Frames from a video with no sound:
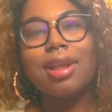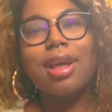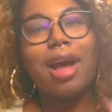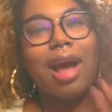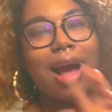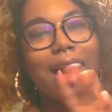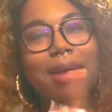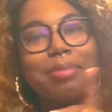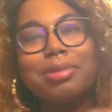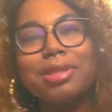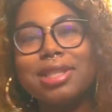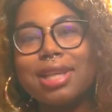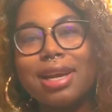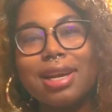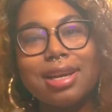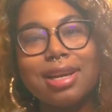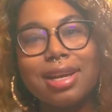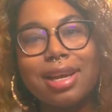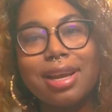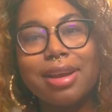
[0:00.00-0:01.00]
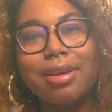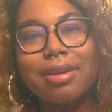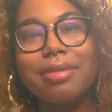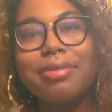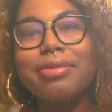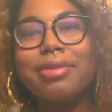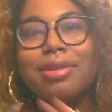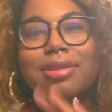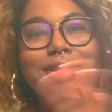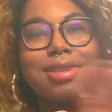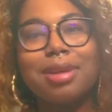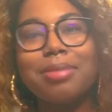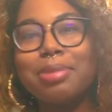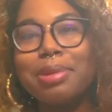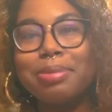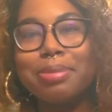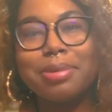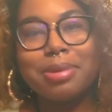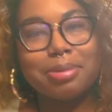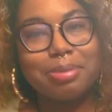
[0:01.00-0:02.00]
I'm gonna say it again for the slow
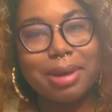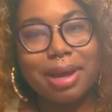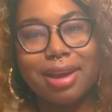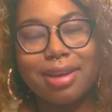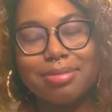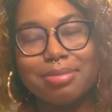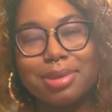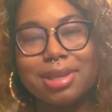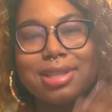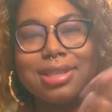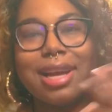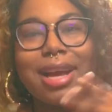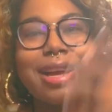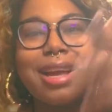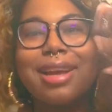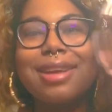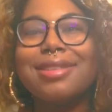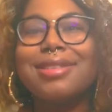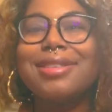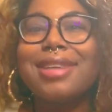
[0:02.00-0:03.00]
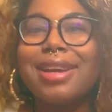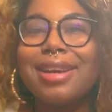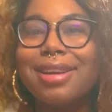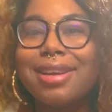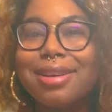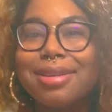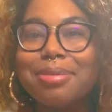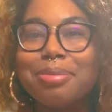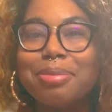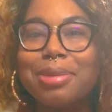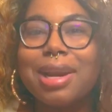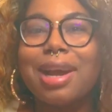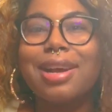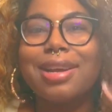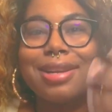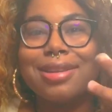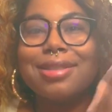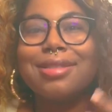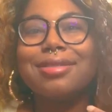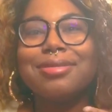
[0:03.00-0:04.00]
people in the back because I can't say it but I
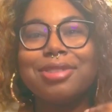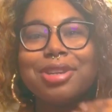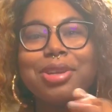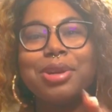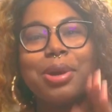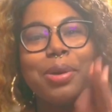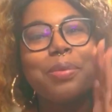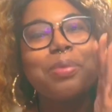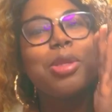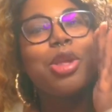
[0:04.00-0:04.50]
can you know